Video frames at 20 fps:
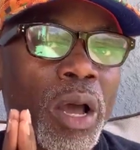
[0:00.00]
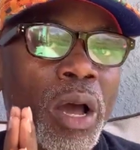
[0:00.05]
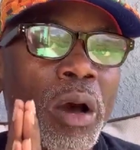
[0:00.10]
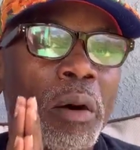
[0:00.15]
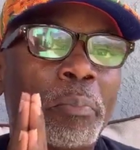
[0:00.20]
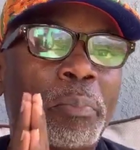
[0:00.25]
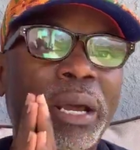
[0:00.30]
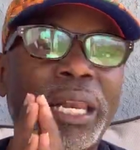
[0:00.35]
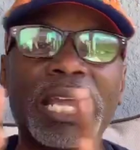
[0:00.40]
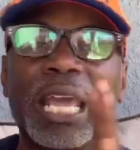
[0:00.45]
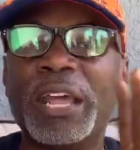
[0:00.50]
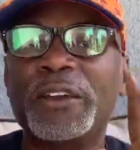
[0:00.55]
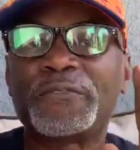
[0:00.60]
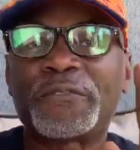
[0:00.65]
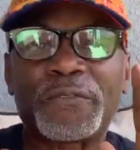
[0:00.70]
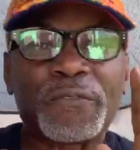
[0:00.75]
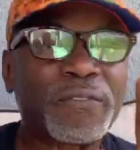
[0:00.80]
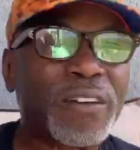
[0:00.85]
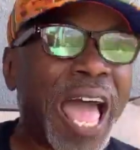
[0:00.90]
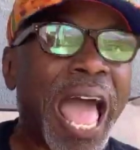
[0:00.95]
But in
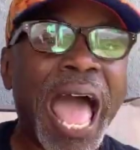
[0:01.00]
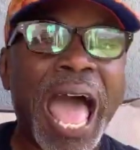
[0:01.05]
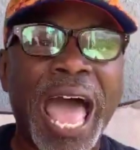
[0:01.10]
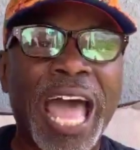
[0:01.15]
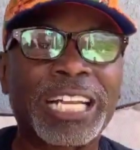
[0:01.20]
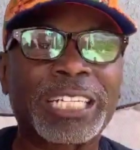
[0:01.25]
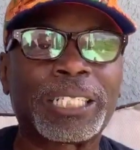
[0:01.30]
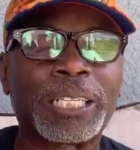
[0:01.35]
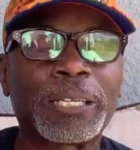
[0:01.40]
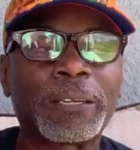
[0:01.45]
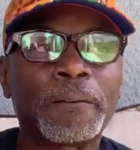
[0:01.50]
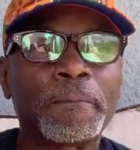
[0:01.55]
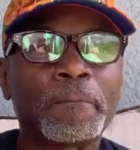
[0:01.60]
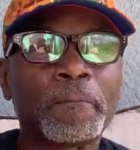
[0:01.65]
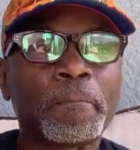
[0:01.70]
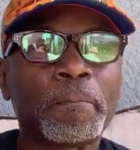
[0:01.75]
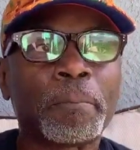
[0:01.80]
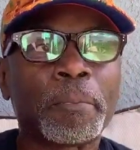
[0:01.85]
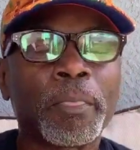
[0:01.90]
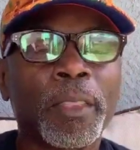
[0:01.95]
fact,
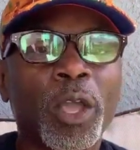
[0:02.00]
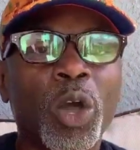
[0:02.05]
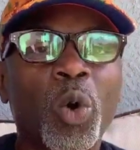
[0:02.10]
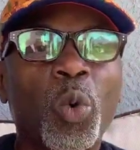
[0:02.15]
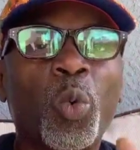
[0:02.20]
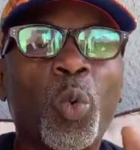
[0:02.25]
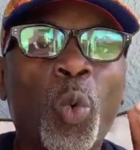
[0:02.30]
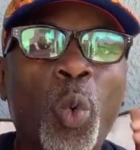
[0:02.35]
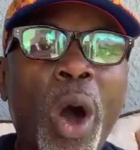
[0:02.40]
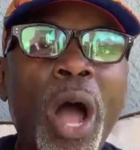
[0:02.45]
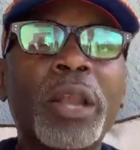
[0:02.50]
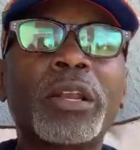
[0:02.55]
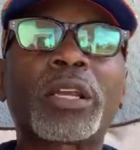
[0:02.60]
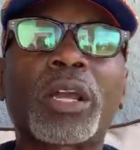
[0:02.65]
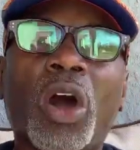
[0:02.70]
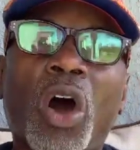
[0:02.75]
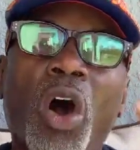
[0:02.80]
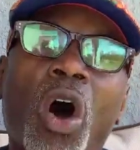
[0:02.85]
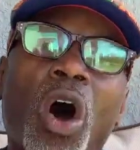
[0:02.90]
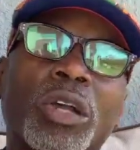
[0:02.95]
what
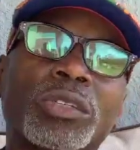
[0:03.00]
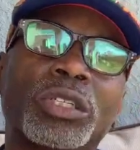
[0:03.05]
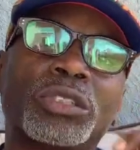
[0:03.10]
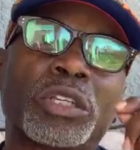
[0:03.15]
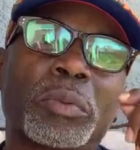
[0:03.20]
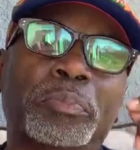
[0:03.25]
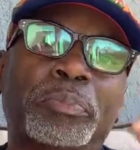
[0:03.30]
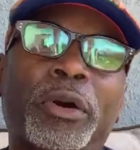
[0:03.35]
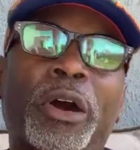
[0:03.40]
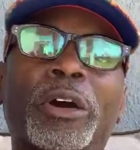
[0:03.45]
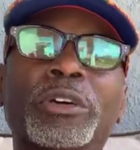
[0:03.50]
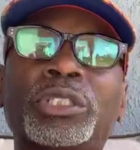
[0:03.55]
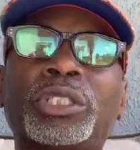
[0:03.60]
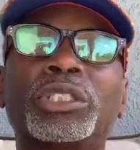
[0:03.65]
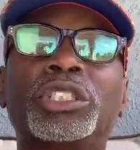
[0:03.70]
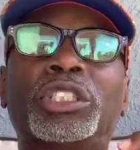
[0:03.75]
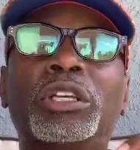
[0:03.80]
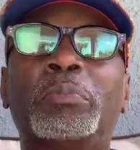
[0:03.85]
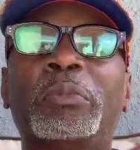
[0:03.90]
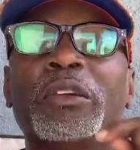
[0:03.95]
causes a
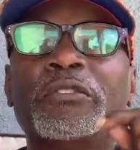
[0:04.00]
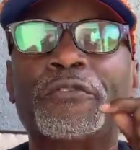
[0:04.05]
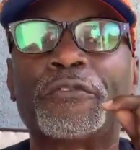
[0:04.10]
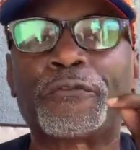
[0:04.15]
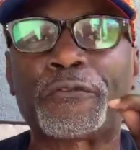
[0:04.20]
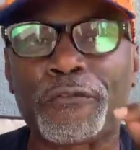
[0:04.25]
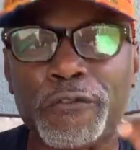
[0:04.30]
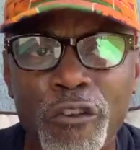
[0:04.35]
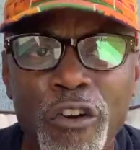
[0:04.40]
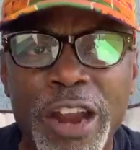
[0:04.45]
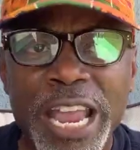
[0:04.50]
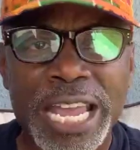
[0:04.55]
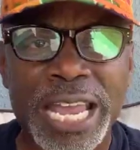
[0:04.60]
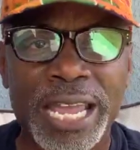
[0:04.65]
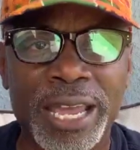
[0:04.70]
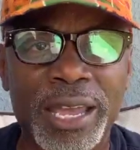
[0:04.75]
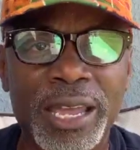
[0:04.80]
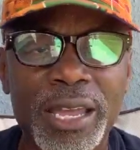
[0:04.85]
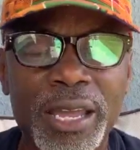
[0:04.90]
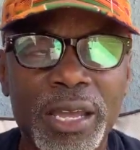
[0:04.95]
person to be
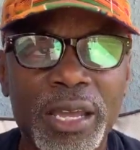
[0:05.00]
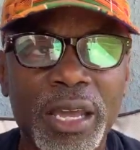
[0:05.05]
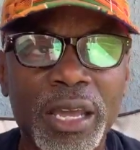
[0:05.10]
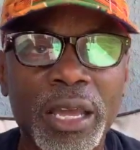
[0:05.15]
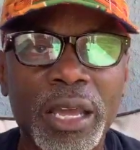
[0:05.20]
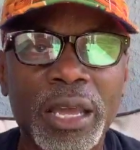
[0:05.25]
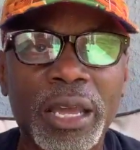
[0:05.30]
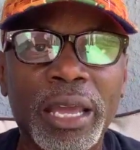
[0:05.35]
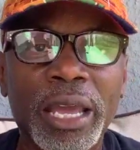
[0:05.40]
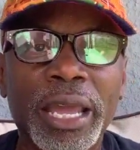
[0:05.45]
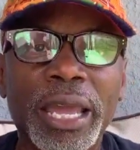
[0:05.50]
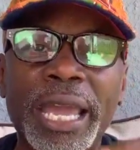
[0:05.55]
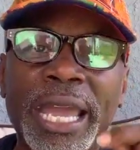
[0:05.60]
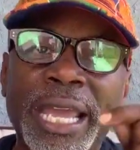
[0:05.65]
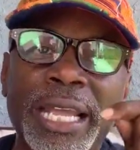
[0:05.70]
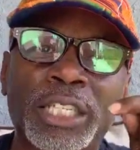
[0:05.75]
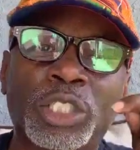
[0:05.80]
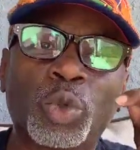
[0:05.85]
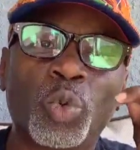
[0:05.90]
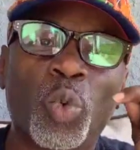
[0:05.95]
free
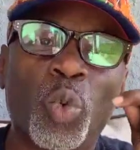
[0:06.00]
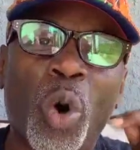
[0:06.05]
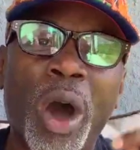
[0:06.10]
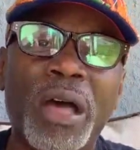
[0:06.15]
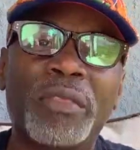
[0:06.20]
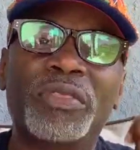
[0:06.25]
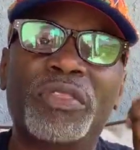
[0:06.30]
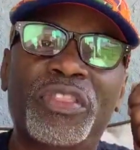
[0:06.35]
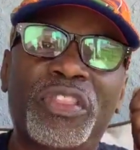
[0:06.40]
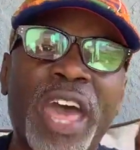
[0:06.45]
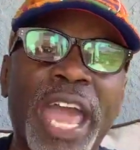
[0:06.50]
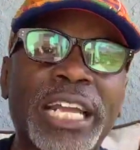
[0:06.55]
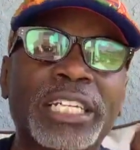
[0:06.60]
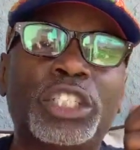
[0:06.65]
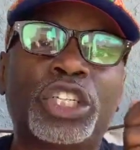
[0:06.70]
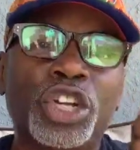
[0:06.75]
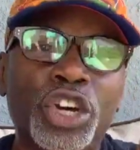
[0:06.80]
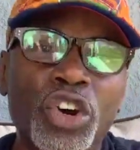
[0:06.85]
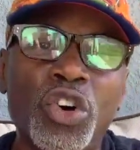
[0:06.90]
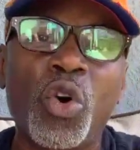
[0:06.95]
is what they
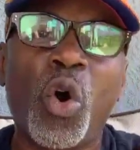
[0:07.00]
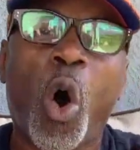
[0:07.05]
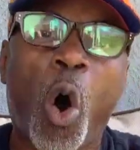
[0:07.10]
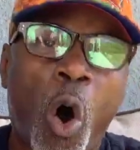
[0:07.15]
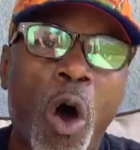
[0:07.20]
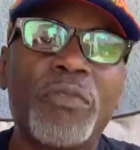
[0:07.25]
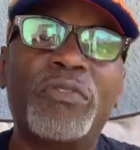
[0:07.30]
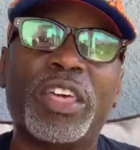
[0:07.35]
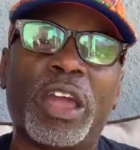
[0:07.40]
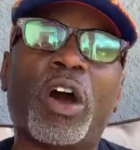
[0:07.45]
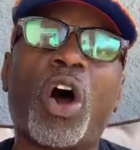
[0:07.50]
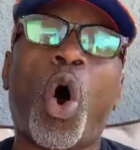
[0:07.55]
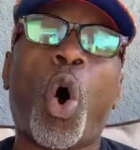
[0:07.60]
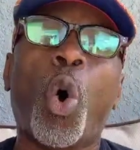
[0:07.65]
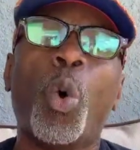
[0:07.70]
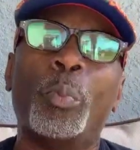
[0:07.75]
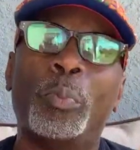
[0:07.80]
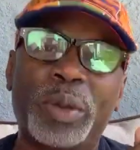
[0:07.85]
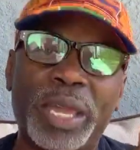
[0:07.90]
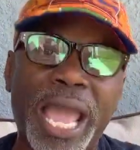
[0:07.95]
do on their
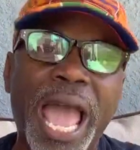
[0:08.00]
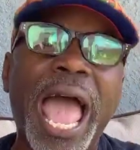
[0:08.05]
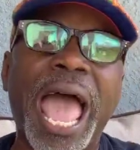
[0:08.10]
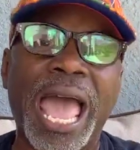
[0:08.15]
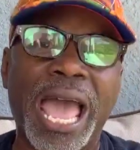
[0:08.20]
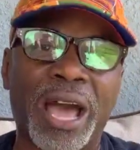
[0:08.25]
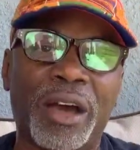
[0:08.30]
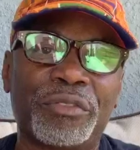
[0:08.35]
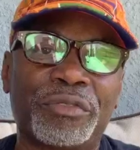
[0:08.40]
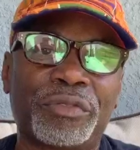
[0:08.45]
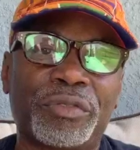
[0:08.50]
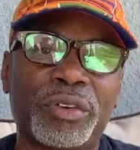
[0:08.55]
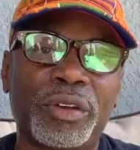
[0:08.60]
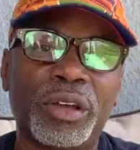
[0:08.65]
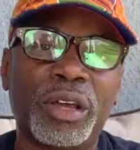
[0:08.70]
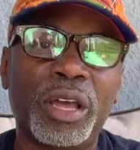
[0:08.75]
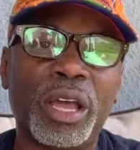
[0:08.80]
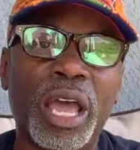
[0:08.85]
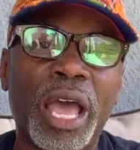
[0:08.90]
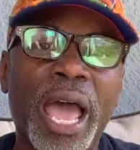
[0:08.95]
own behalf.
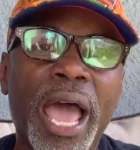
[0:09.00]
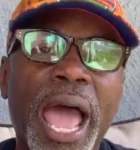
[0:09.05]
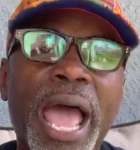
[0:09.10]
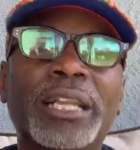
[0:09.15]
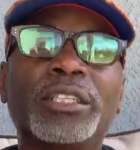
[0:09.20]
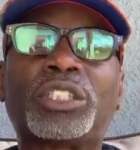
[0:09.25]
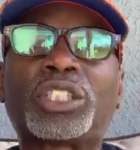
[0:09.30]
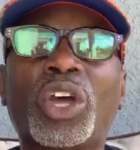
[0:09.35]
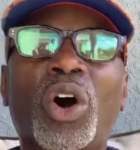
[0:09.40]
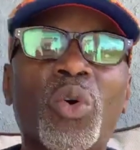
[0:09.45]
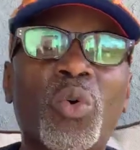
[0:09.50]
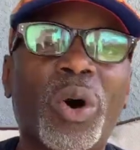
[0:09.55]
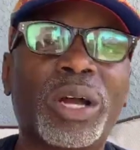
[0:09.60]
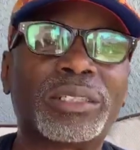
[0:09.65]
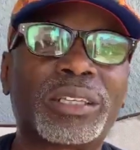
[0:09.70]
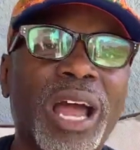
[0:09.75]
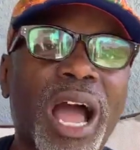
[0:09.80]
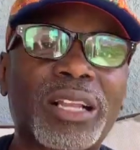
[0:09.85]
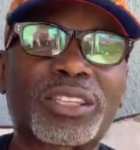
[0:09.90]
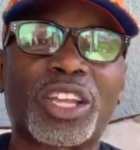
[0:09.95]
And so what
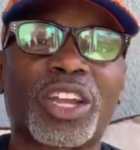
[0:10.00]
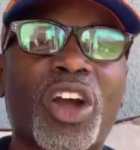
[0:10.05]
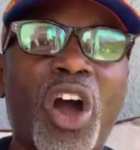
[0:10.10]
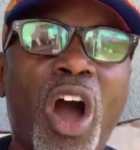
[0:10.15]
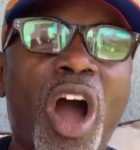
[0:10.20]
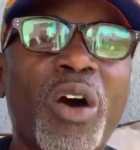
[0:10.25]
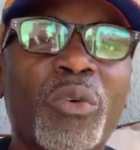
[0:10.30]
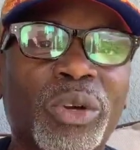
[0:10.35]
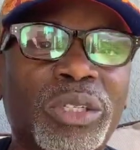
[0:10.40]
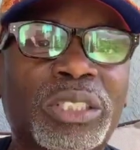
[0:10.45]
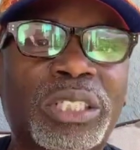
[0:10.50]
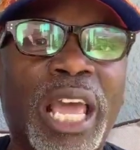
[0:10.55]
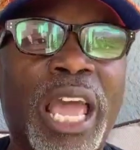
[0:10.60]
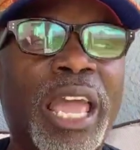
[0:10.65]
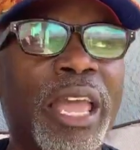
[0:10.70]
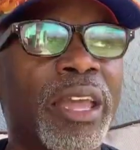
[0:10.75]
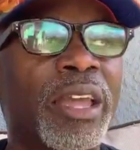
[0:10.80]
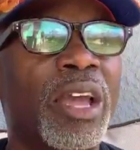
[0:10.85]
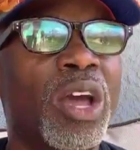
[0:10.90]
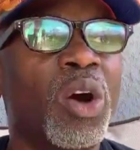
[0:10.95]
Dr. Carr was
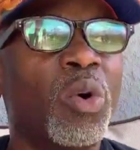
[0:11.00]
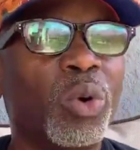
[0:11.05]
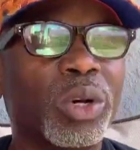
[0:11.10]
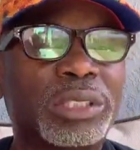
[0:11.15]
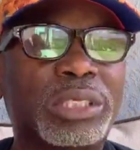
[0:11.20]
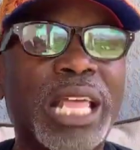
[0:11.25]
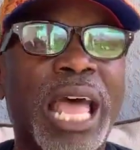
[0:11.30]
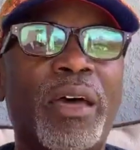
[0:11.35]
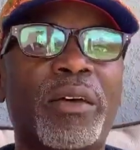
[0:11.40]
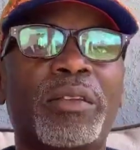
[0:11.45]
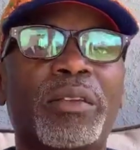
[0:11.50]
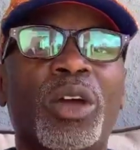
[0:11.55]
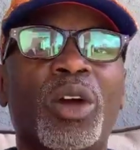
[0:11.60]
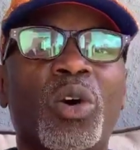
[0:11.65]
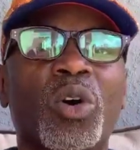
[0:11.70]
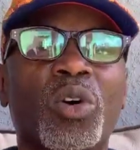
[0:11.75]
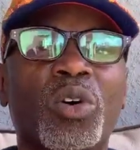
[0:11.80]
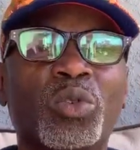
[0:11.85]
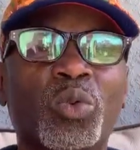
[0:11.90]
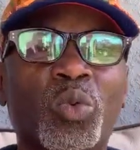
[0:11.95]
saying was that
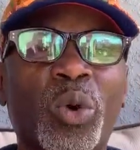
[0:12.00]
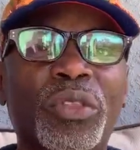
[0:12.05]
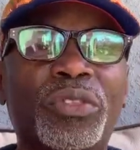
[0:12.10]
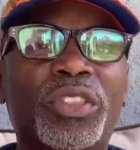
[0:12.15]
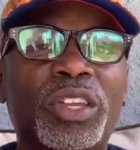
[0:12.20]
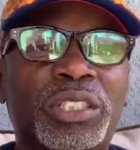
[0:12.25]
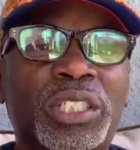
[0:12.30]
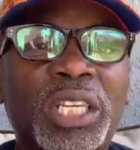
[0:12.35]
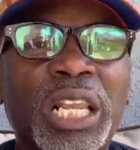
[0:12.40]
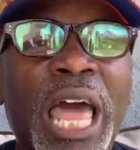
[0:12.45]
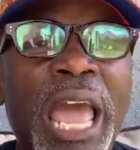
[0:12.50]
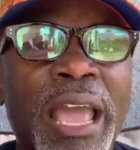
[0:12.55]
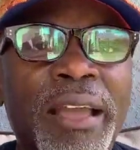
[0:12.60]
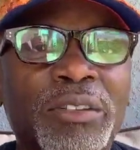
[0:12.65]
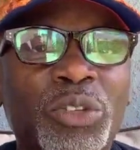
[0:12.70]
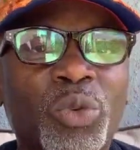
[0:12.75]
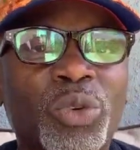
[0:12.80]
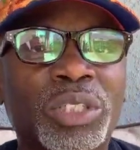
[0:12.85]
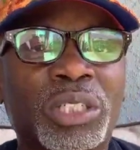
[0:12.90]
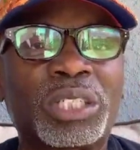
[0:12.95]
when the
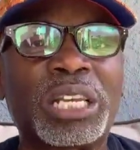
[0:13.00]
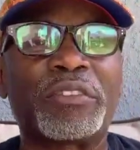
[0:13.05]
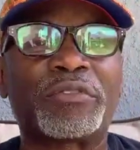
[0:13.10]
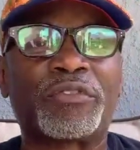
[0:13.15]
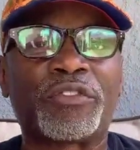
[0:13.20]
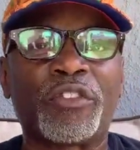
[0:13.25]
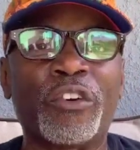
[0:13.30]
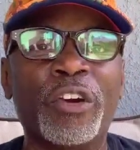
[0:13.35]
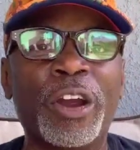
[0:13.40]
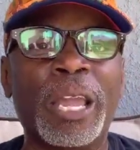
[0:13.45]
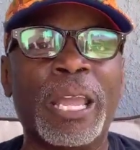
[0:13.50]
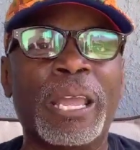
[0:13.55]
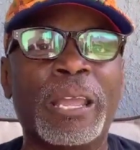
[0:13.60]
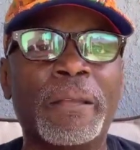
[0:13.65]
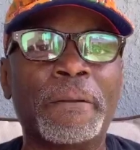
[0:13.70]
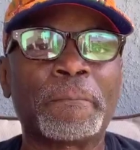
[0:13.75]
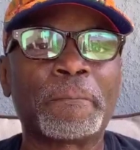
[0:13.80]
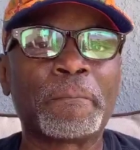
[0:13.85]
slaves were set free,